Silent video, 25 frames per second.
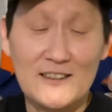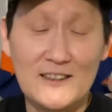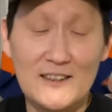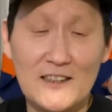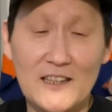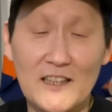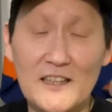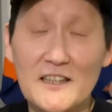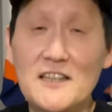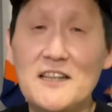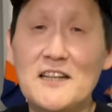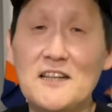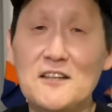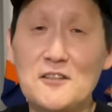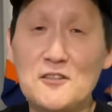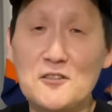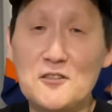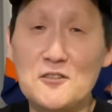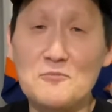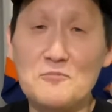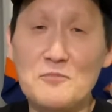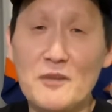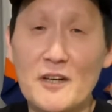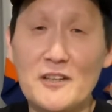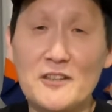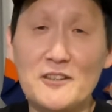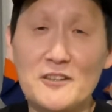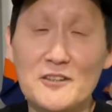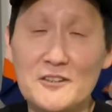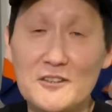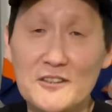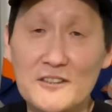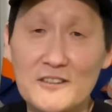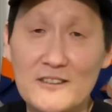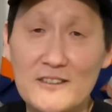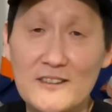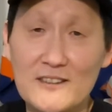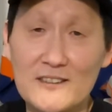adheres better
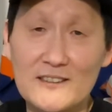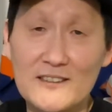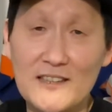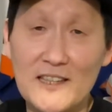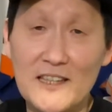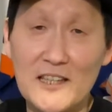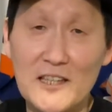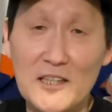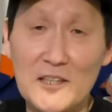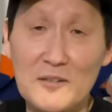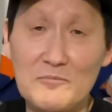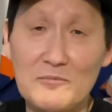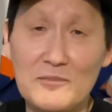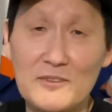to the tape.